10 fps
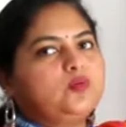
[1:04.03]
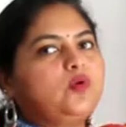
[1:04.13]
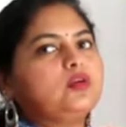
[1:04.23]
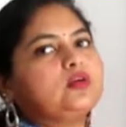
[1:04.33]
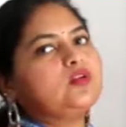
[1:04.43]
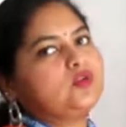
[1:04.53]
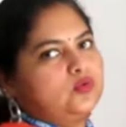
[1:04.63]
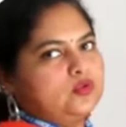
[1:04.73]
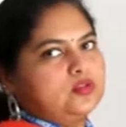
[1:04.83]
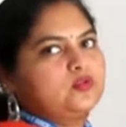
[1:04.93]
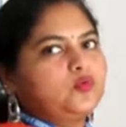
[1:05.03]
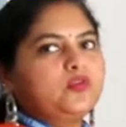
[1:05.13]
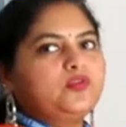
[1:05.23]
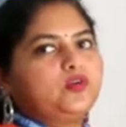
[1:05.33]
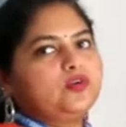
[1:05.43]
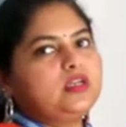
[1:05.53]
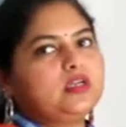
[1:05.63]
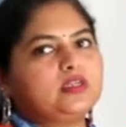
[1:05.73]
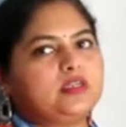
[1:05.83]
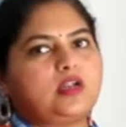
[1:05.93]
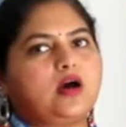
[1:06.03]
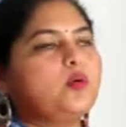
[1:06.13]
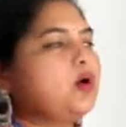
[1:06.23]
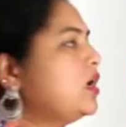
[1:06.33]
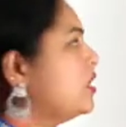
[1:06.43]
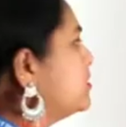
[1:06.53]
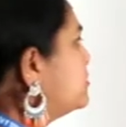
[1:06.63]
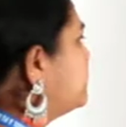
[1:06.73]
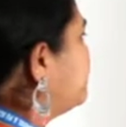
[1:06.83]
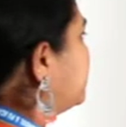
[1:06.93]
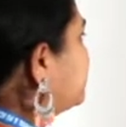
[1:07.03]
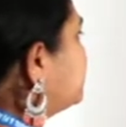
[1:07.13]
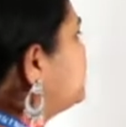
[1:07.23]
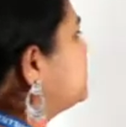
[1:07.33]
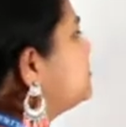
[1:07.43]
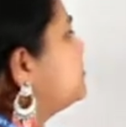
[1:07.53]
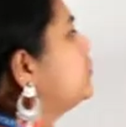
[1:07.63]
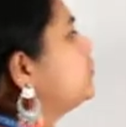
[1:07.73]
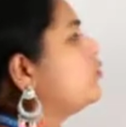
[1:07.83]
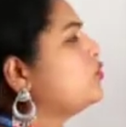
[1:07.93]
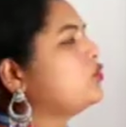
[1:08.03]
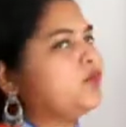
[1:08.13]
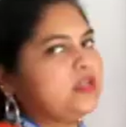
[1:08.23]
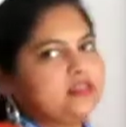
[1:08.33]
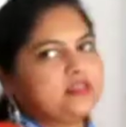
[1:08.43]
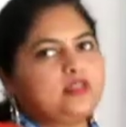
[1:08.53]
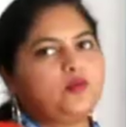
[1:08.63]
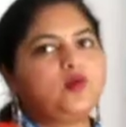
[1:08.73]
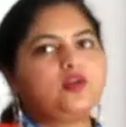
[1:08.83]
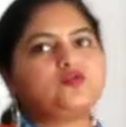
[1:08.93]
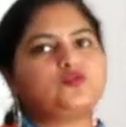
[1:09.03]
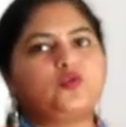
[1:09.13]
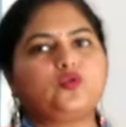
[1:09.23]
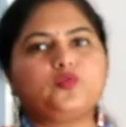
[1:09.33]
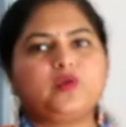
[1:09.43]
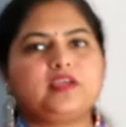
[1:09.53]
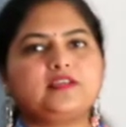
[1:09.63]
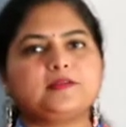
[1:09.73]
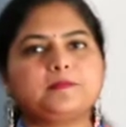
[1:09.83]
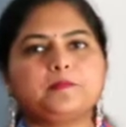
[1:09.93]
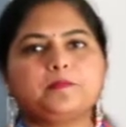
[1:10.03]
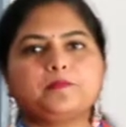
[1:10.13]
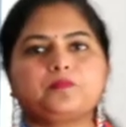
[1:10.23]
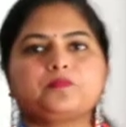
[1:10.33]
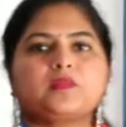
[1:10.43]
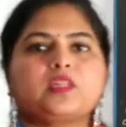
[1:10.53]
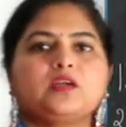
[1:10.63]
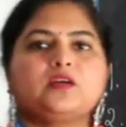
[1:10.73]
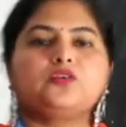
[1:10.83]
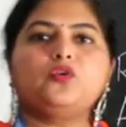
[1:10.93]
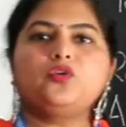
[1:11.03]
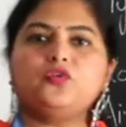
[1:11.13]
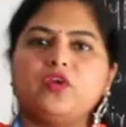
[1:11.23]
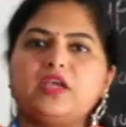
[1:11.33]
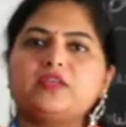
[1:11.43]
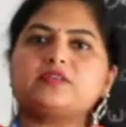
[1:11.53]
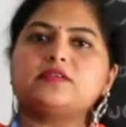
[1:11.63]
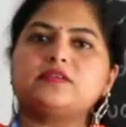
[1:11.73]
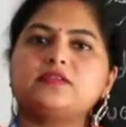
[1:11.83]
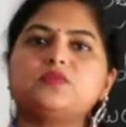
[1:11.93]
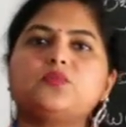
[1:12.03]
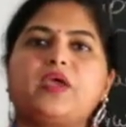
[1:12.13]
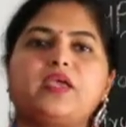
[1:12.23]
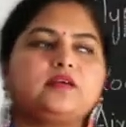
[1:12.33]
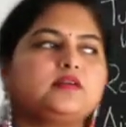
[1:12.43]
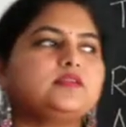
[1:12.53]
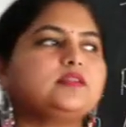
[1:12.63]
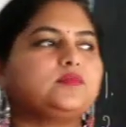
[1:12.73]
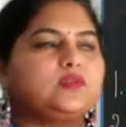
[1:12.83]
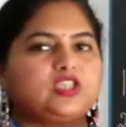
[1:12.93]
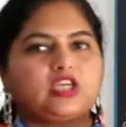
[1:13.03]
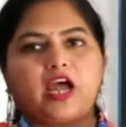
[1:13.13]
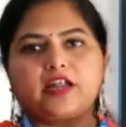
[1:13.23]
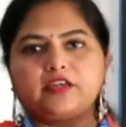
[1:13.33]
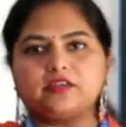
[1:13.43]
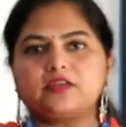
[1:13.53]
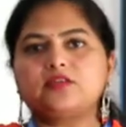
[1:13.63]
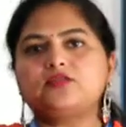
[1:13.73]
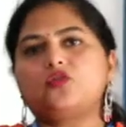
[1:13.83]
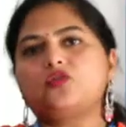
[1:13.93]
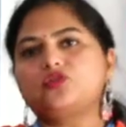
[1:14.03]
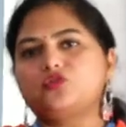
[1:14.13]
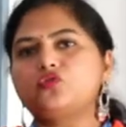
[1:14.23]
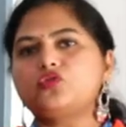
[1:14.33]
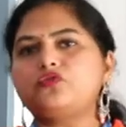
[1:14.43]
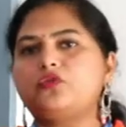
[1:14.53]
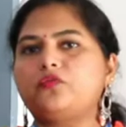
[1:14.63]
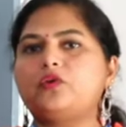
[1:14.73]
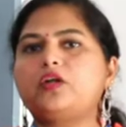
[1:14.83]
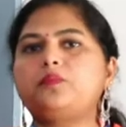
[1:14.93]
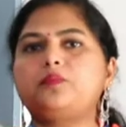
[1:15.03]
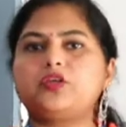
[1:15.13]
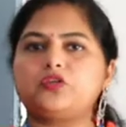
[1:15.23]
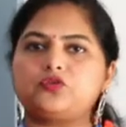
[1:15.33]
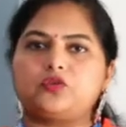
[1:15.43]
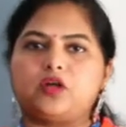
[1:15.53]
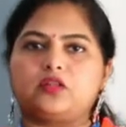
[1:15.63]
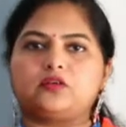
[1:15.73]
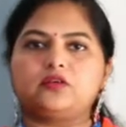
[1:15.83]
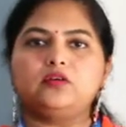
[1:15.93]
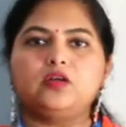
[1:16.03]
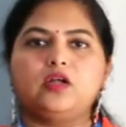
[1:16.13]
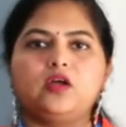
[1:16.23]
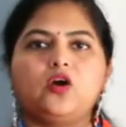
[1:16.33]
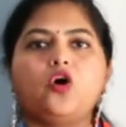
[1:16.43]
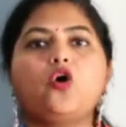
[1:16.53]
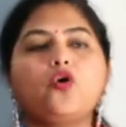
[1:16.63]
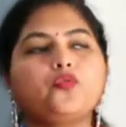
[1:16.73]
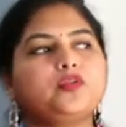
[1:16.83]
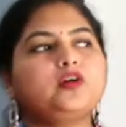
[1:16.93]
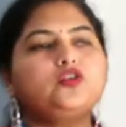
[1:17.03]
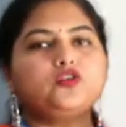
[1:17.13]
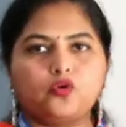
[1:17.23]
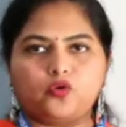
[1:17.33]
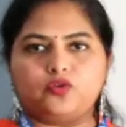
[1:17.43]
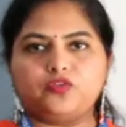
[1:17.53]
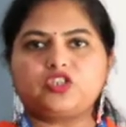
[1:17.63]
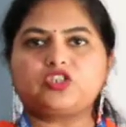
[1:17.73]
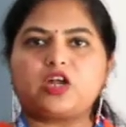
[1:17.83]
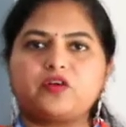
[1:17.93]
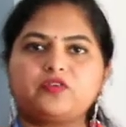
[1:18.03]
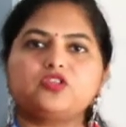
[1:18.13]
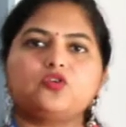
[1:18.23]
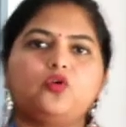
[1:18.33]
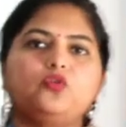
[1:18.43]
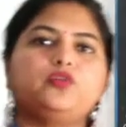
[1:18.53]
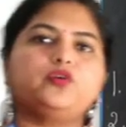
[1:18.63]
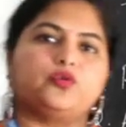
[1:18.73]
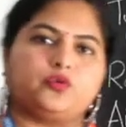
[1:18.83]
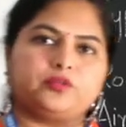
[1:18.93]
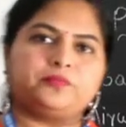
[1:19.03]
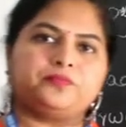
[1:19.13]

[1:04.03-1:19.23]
What are those? Is what we are going to learn now. So first is the roadways. Now what is roadways? Roadways is vehicles which carry us or the goods from one place to another on the road, which travels on the road.